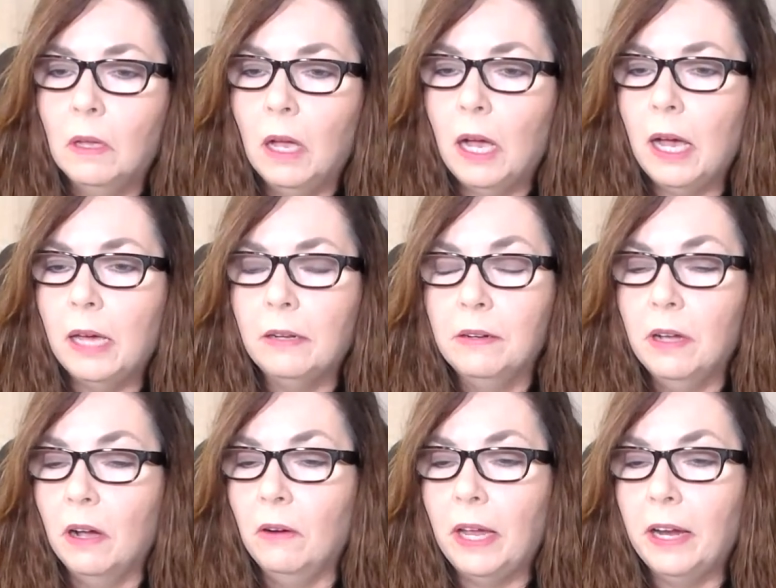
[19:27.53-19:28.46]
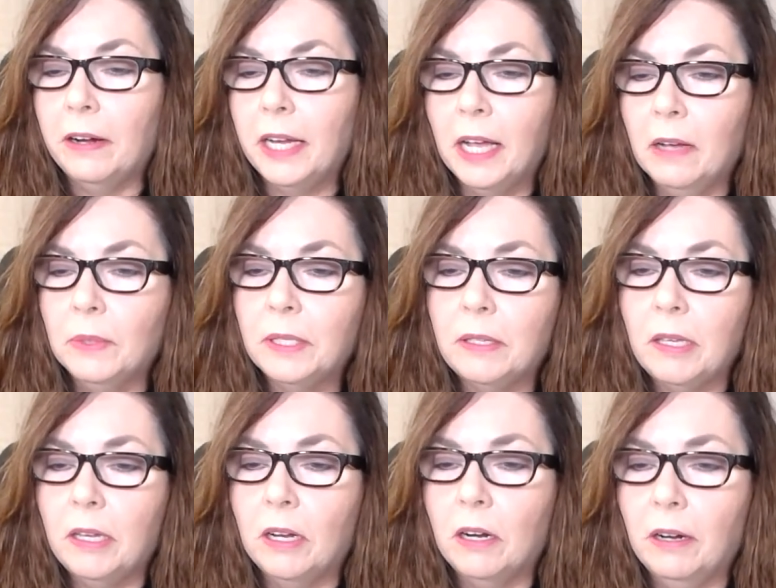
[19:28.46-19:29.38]
I don't know. Ariel was
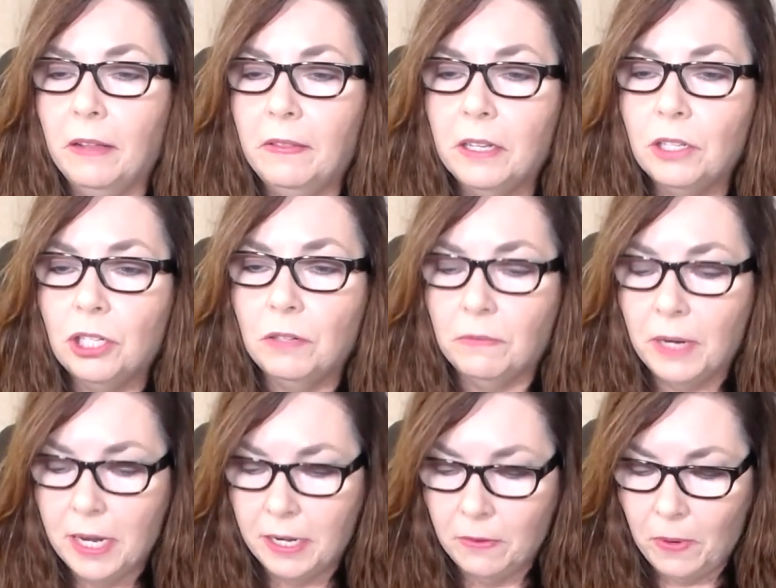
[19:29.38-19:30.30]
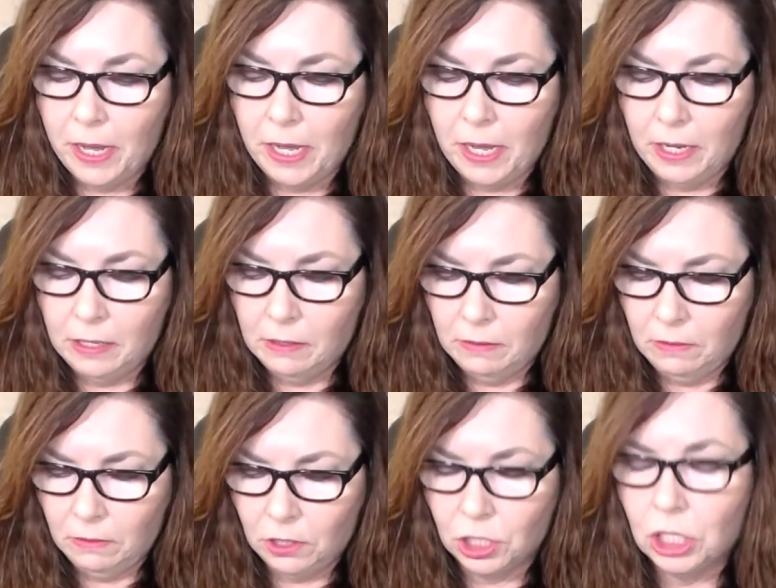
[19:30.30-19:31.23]
here and then she ran away
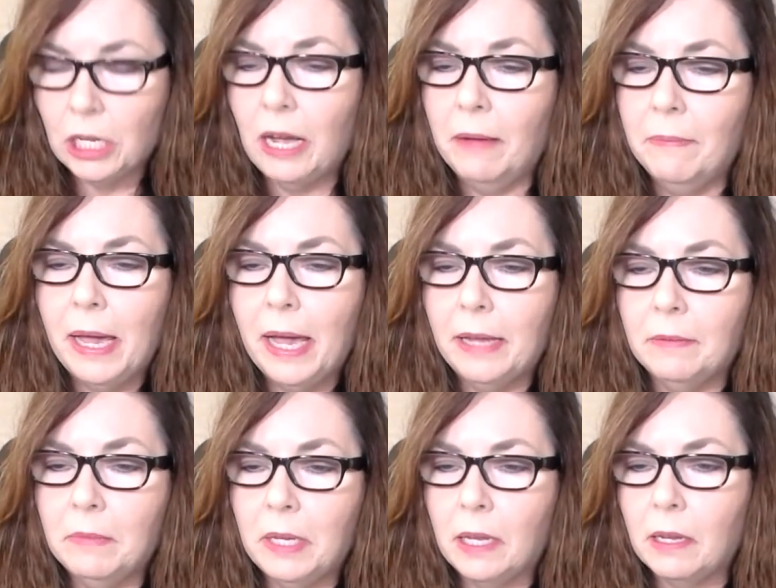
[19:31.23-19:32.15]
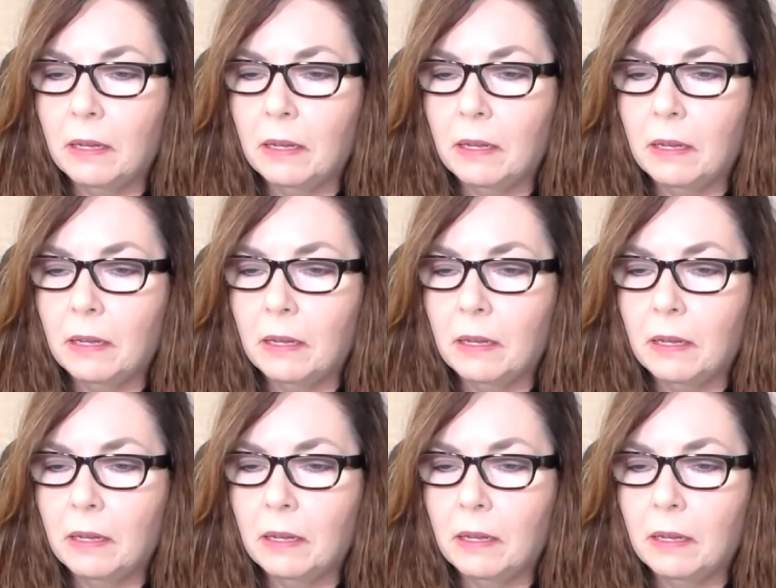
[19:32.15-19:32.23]
because she got mad at me.